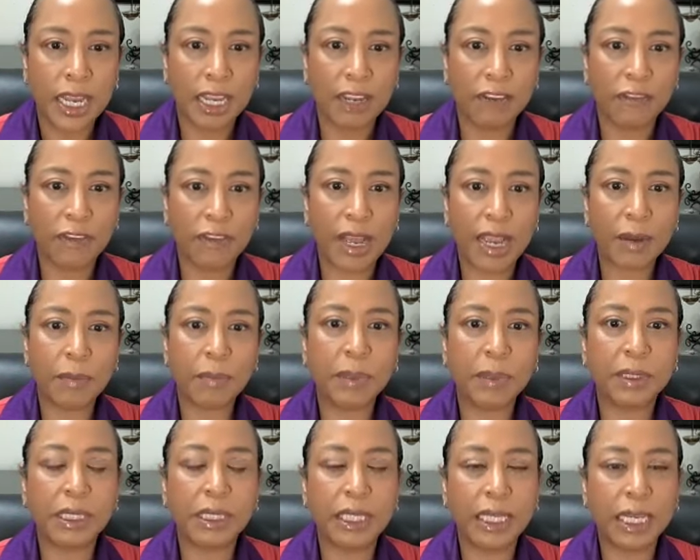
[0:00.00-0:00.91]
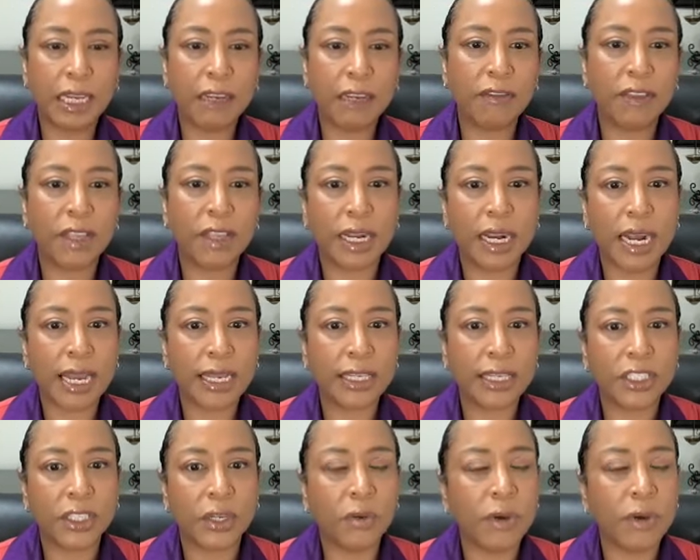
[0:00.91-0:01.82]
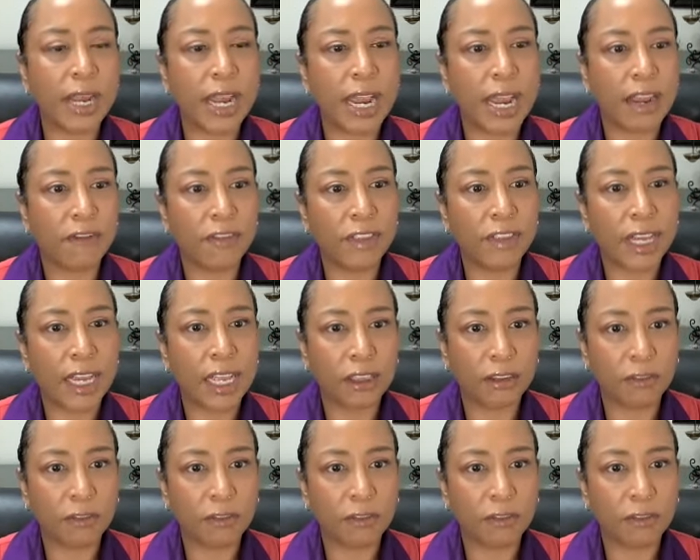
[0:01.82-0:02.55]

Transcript: if I believe that I don't have that,